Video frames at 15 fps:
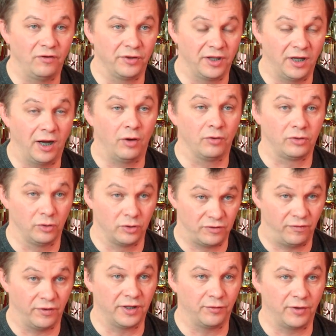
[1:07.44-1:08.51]
on the outlooks
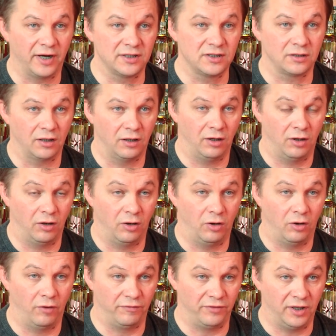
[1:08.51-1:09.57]
for the rest
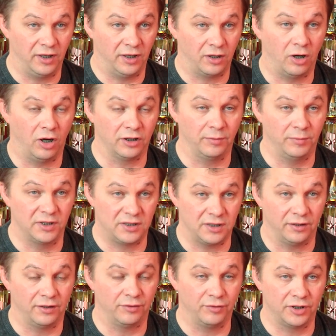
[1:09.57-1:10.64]
of the economies
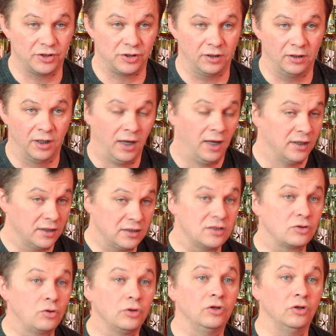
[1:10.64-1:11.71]
in the region. This
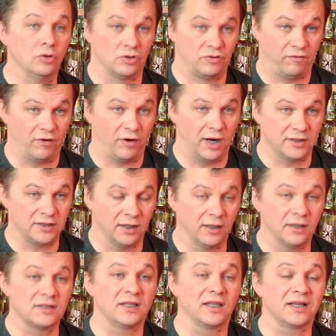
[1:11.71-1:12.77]
is good news for us,
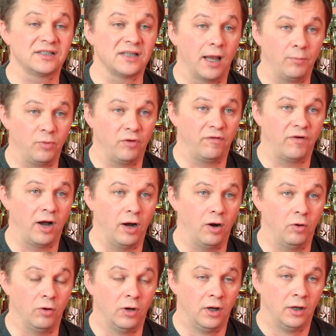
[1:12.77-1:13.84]
and it's an example of
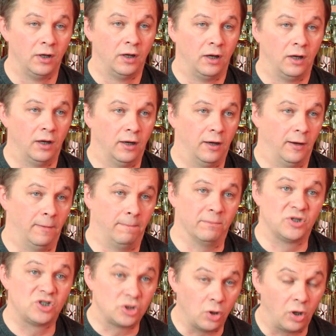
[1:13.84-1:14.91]
how
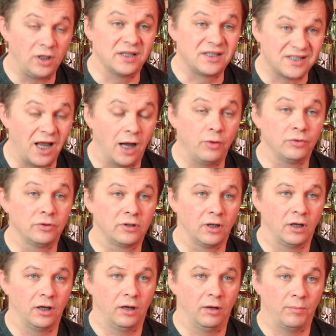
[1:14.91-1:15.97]
solid, sound
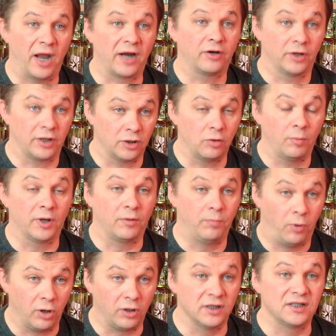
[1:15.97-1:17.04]
macroeconomic
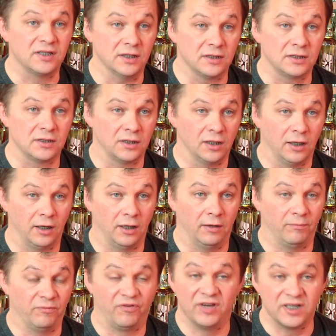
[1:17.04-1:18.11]
policies,
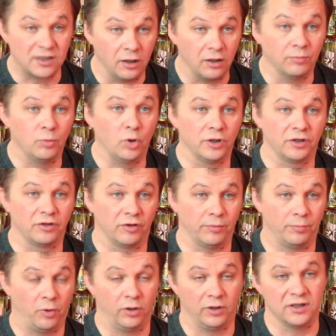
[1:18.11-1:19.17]
fiscal and
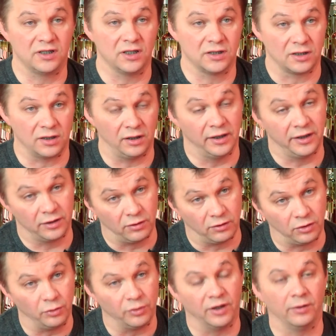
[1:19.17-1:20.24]
monetary policies lead
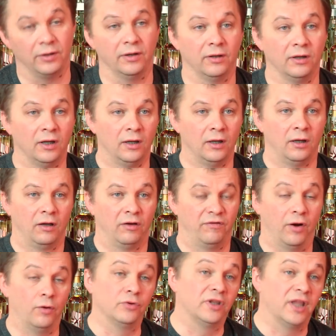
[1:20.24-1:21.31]
to the
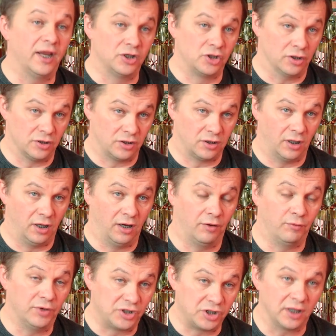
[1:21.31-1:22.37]
foundations
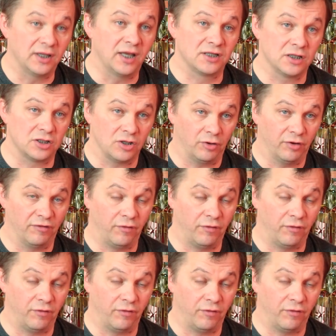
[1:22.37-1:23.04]
which are necessary